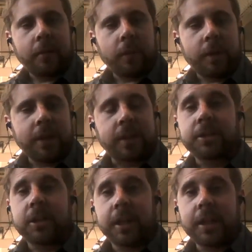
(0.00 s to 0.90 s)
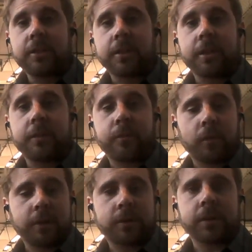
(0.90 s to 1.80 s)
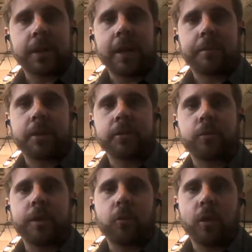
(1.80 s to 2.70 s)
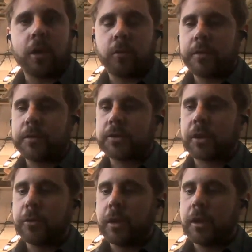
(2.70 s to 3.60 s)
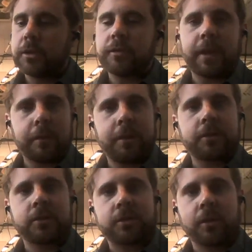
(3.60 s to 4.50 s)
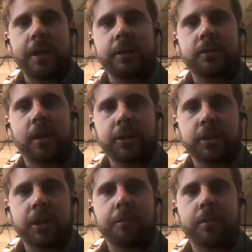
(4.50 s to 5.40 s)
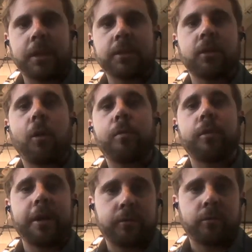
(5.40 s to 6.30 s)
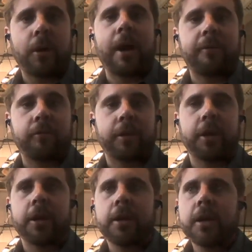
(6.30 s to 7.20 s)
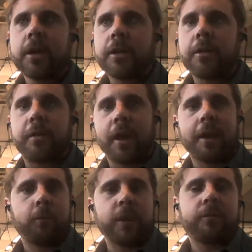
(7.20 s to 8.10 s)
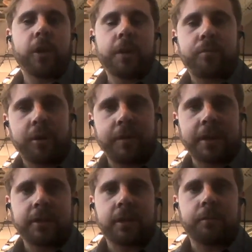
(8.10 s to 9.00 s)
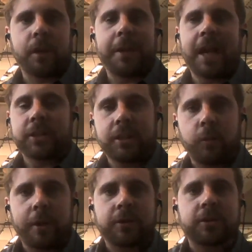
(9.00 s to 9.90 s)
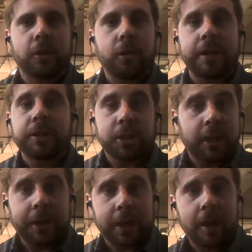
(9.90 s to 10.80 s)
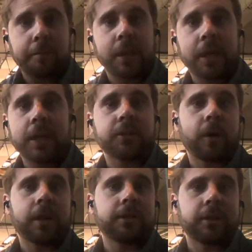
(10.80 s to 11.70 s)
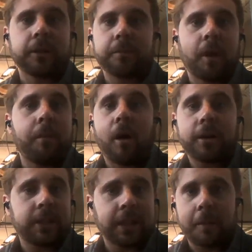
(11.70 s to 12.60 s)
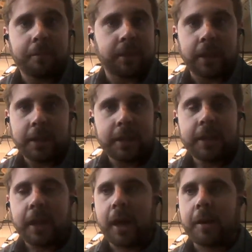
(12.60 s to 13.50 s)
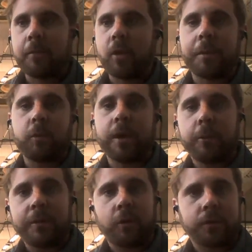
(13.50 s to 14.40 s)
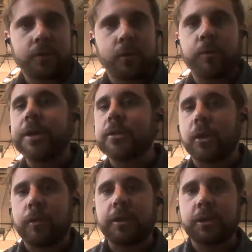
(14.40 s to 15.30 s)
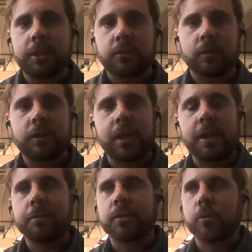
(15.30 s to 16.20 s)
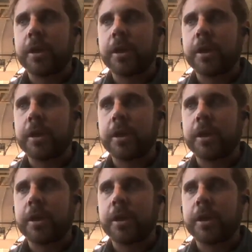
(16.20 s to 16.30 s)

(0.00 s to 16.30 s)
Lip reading: it's actually easier for us than that, because we work with solar developers and solar installation companies that operate throughout Africa, and we've already pre-vetted them. I mean, actually, we're a solar engineering company as well as a marketing company. I mean, we've got 3 solar engineers on the team. So